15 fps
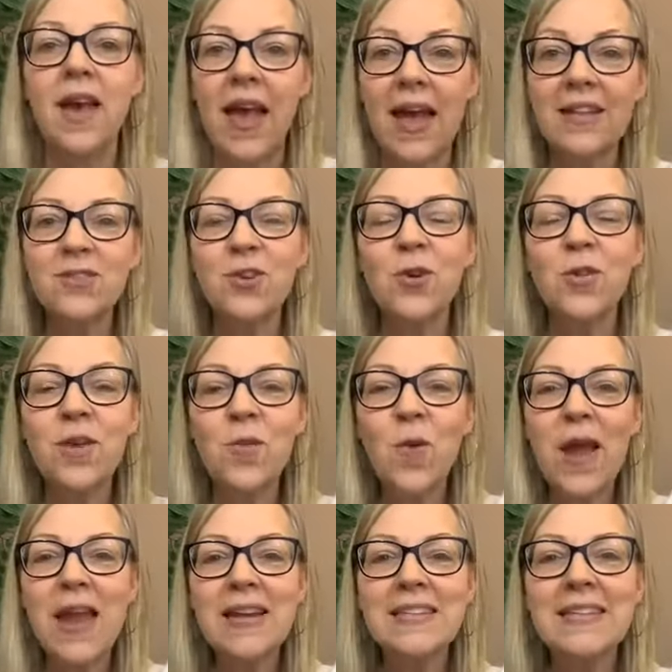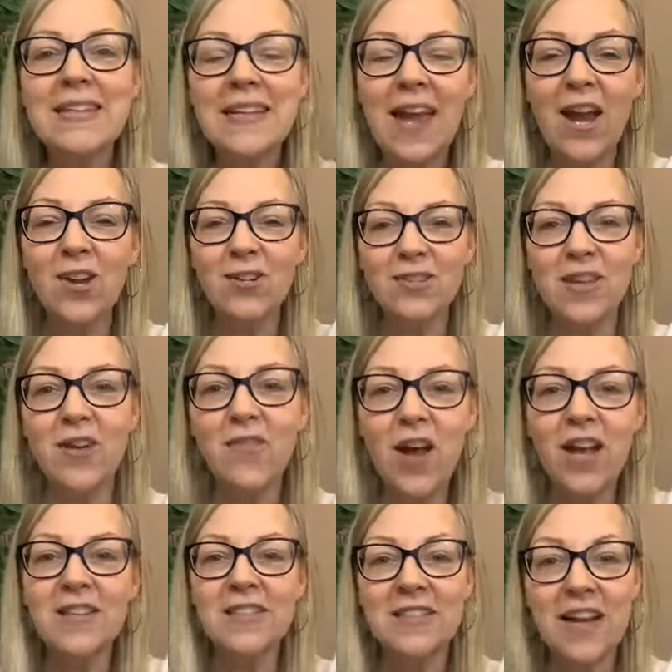And so the way to get yourself
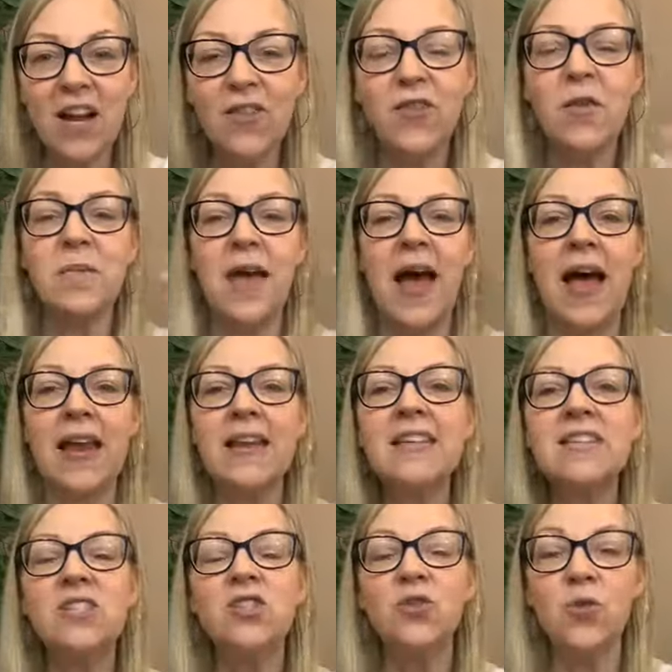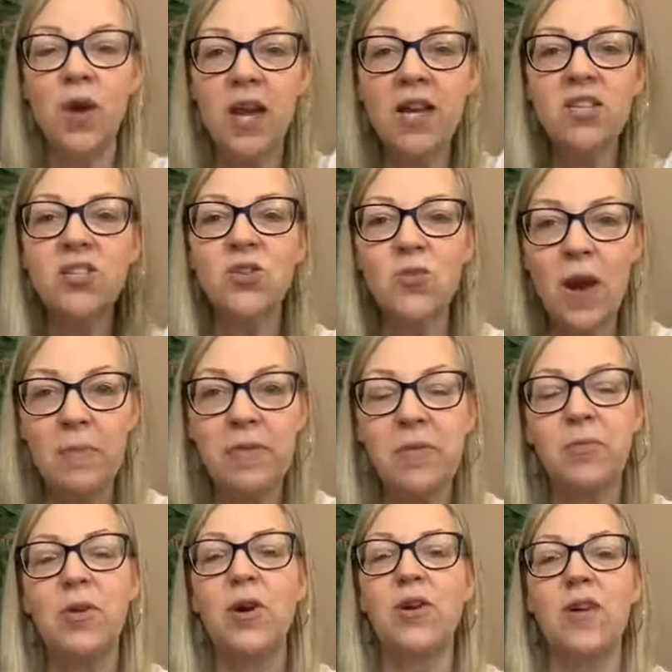unstuck from that is to interrupt the
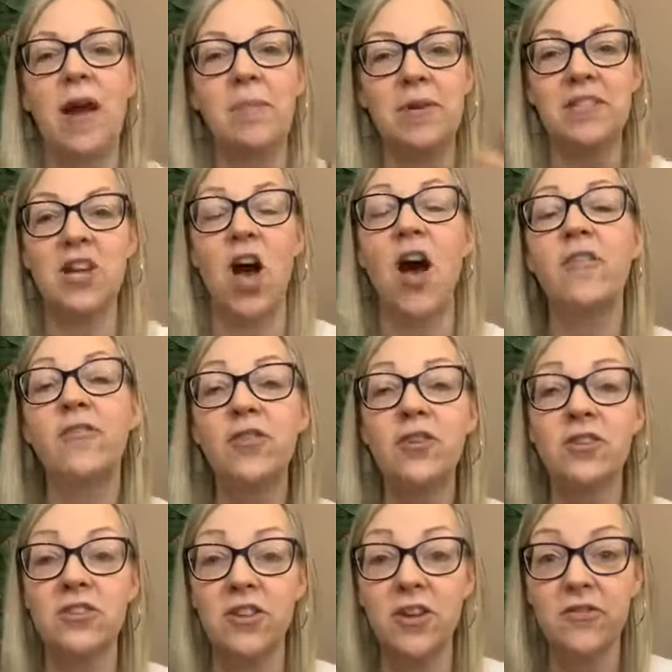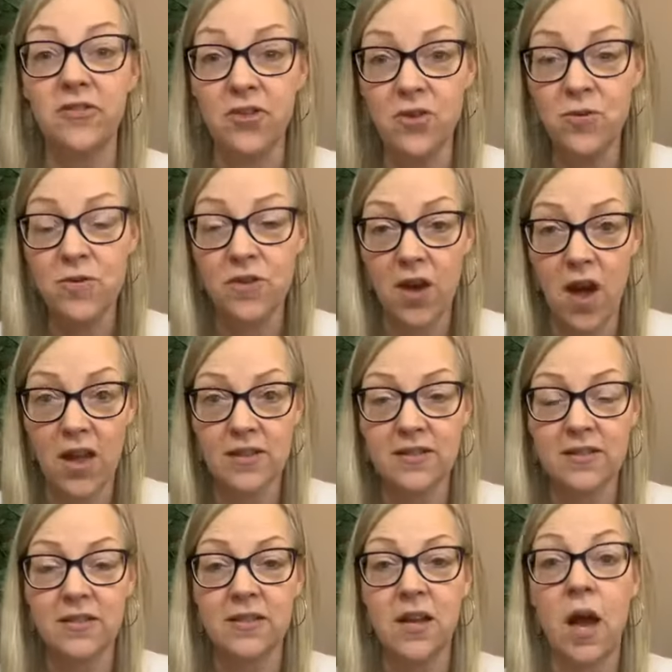program and to offer yourself new
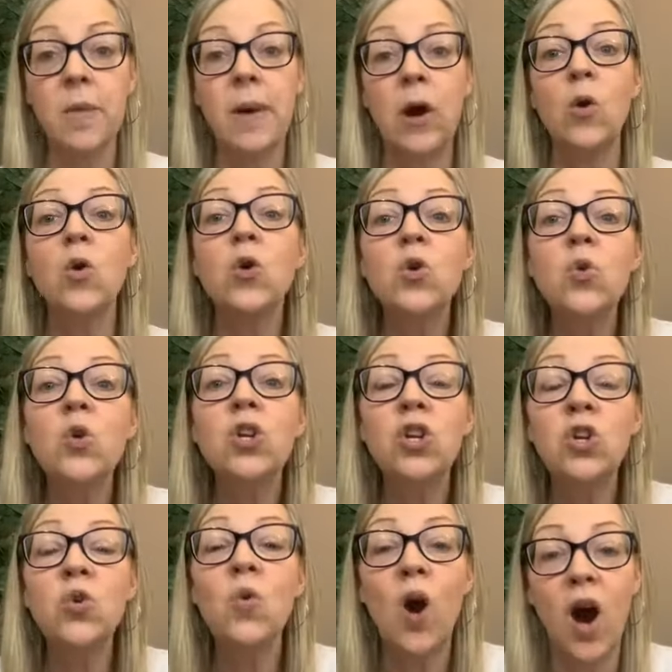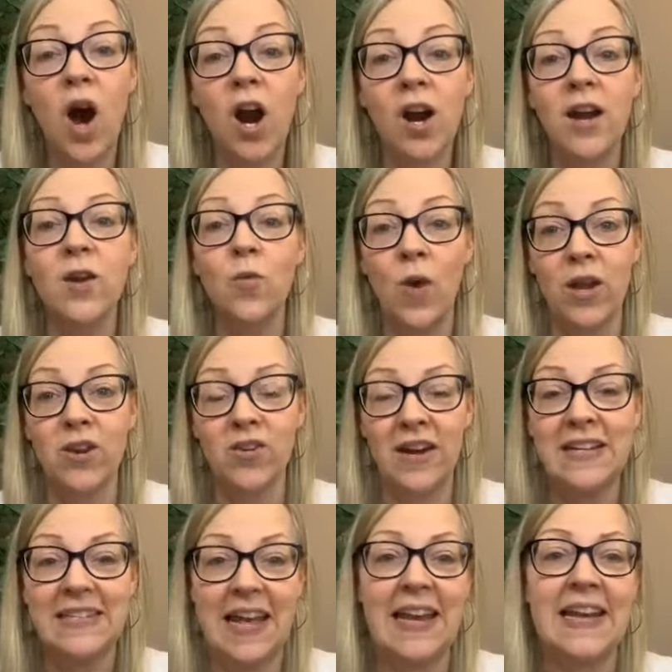thoughts about who you are and what your
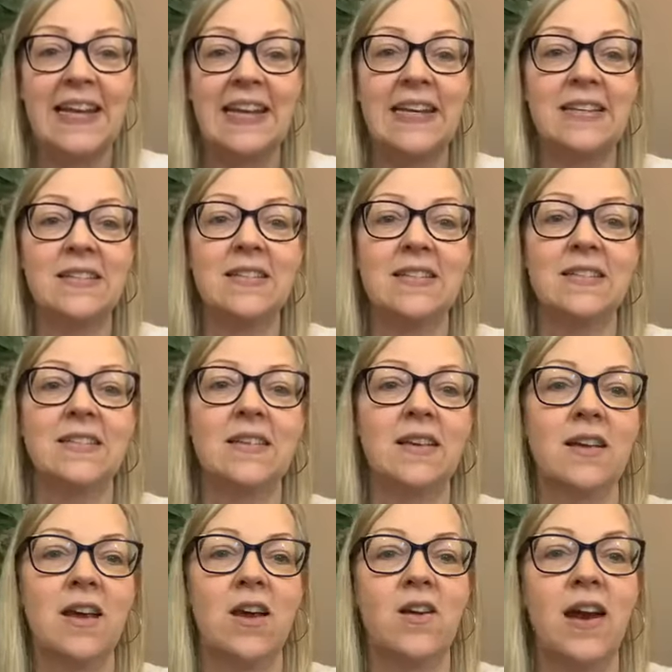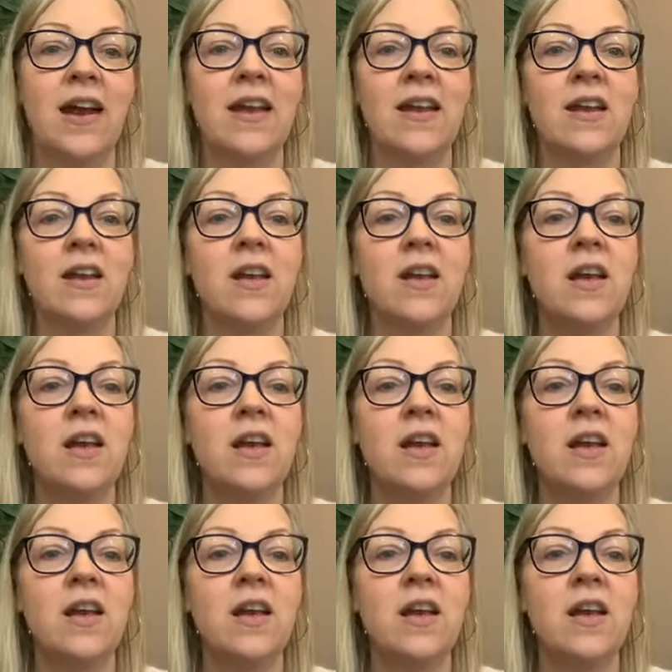identity is. All right.